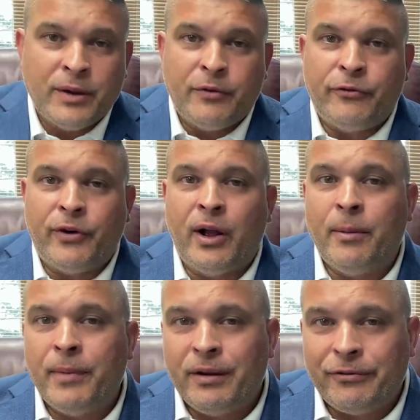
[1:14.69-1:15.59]

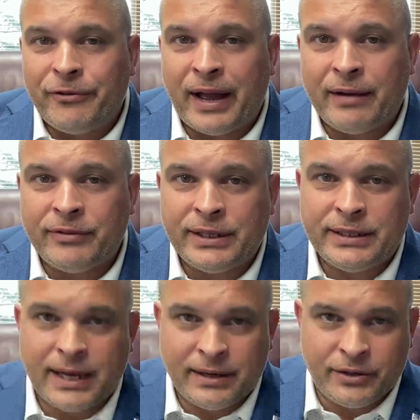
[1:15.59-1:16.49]
from 5 to
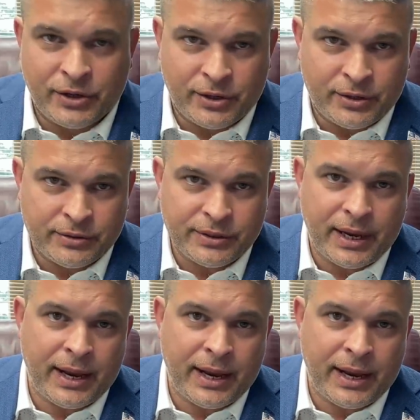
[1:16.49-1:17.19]
10 years